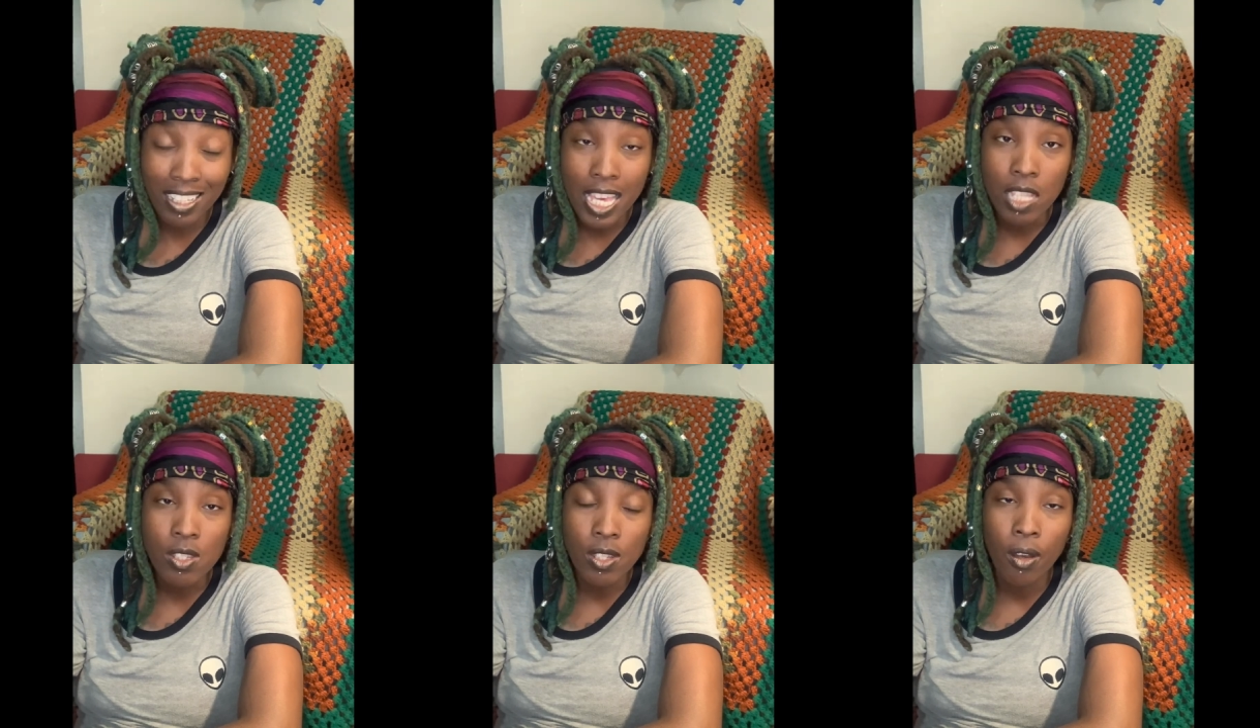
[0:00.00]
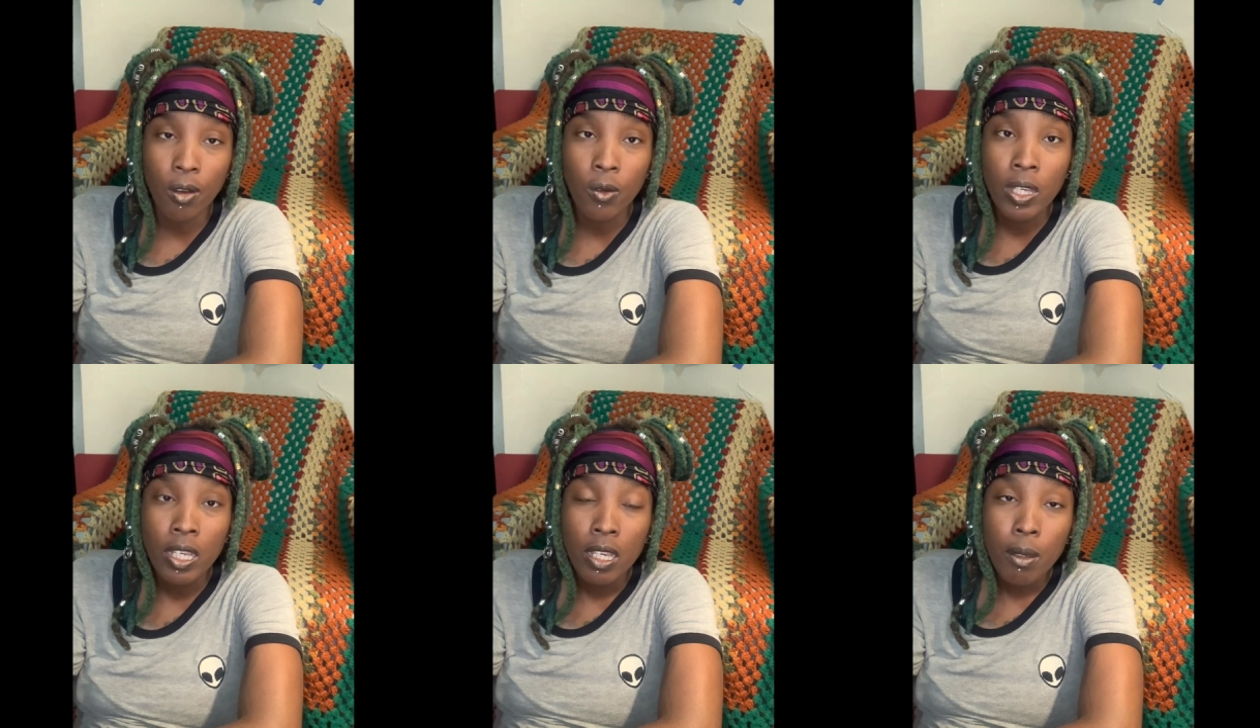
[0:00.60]
And so
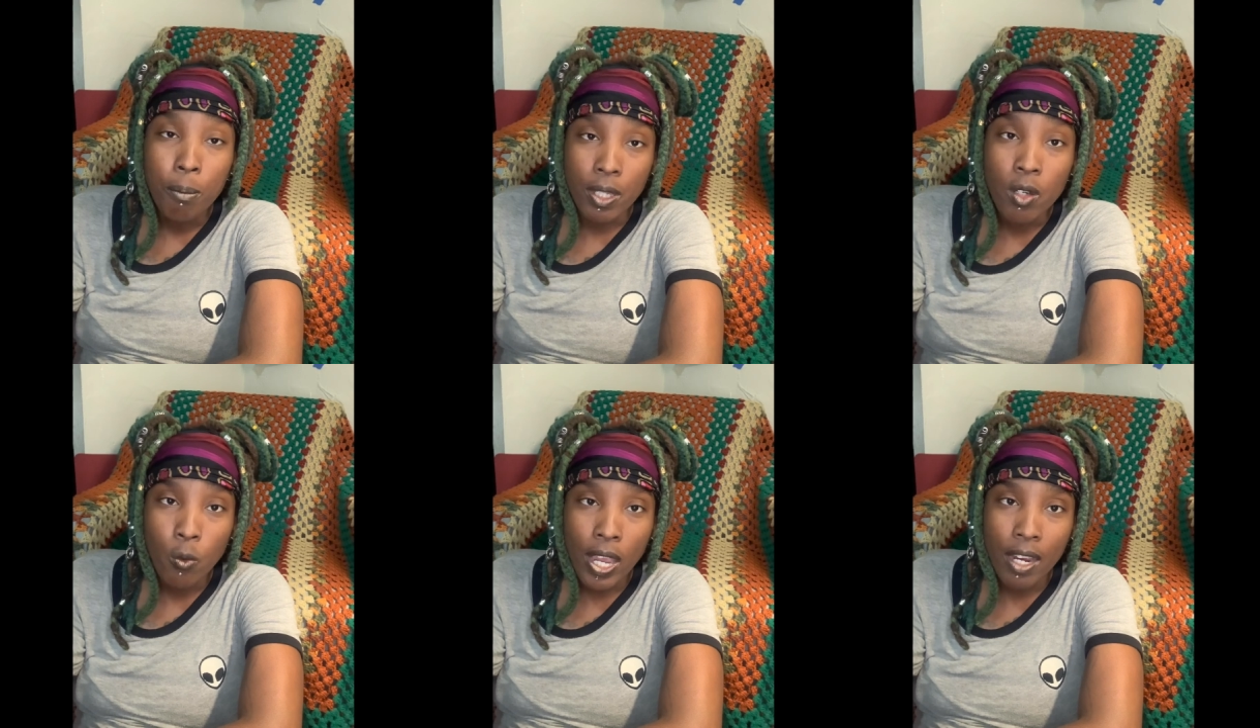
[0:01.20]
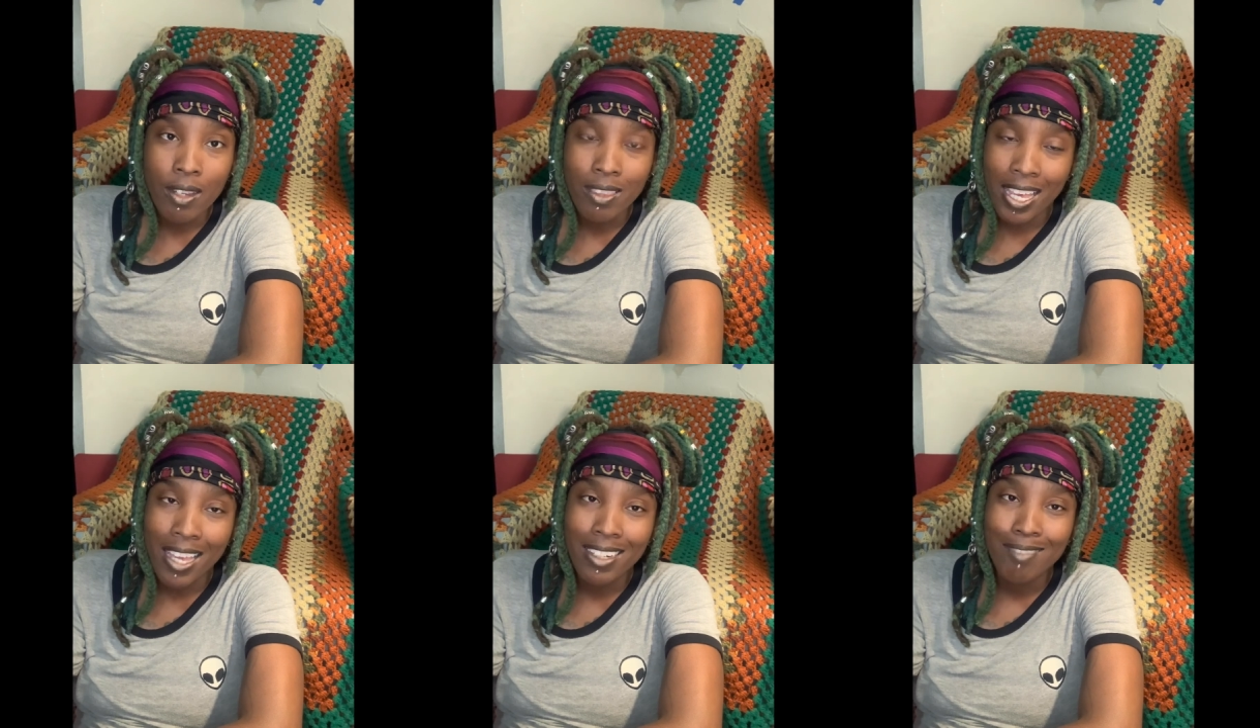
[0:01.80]
be aware
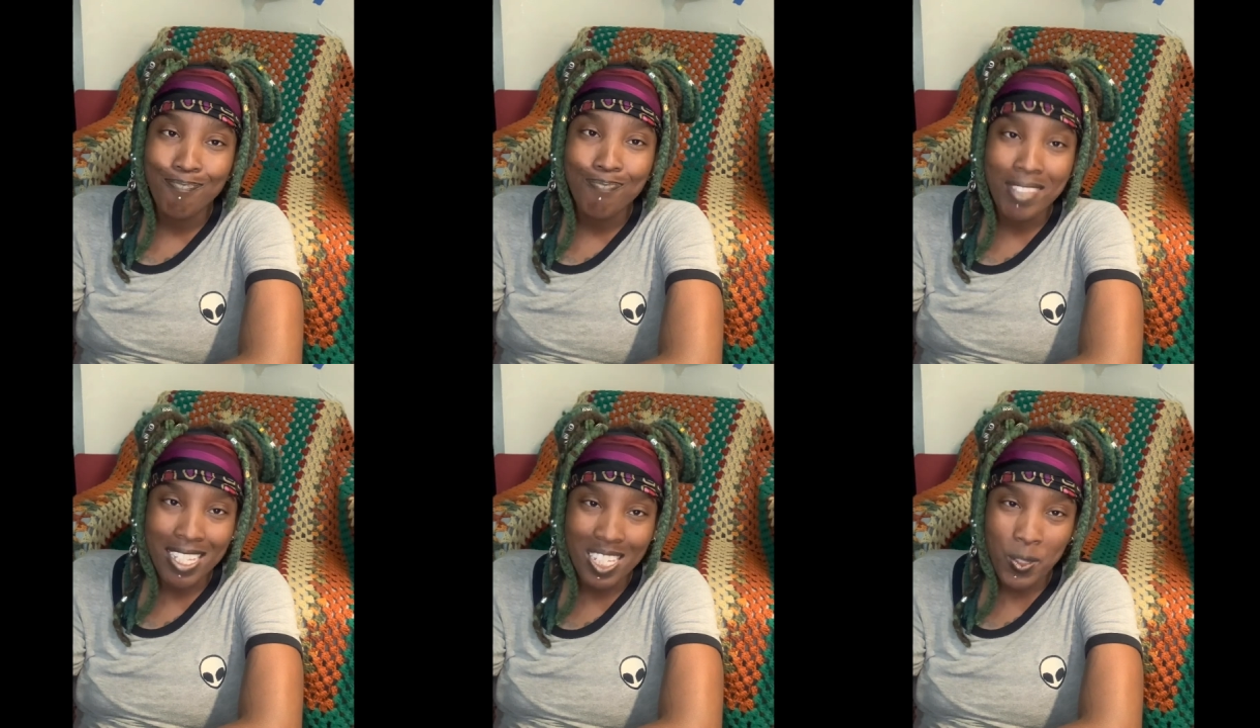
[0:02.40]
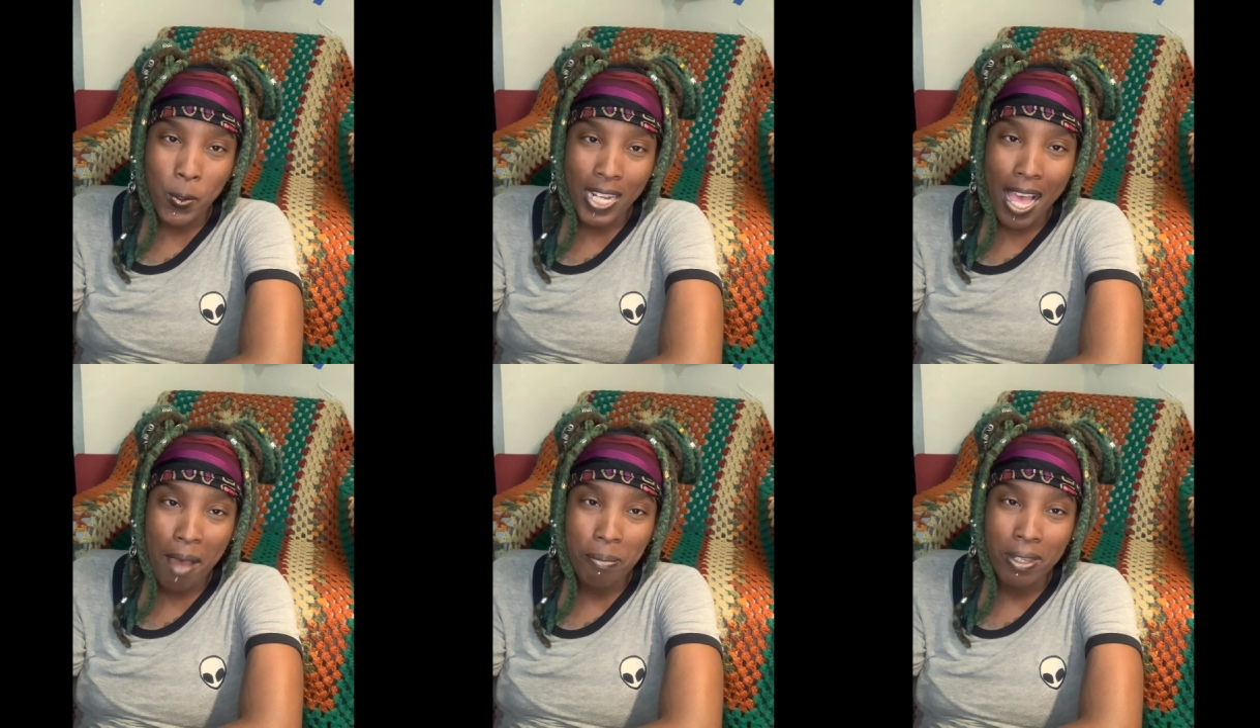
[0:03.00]
that this is going to
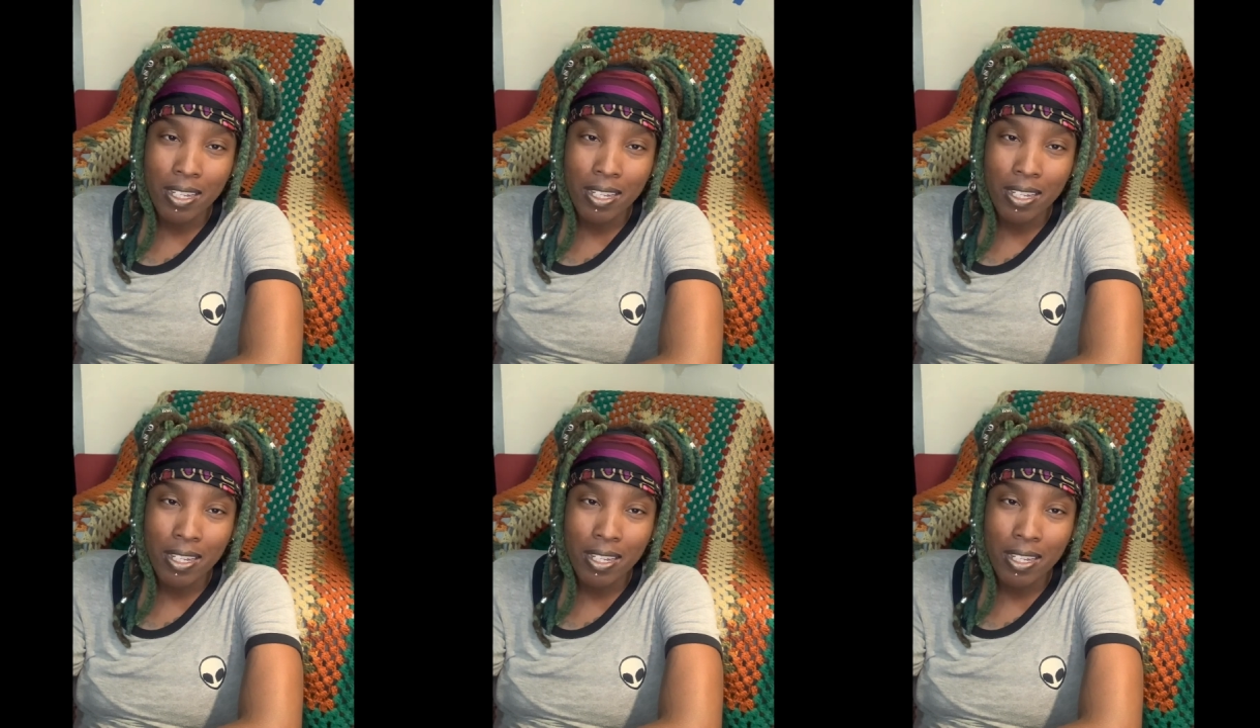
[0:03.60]
happen.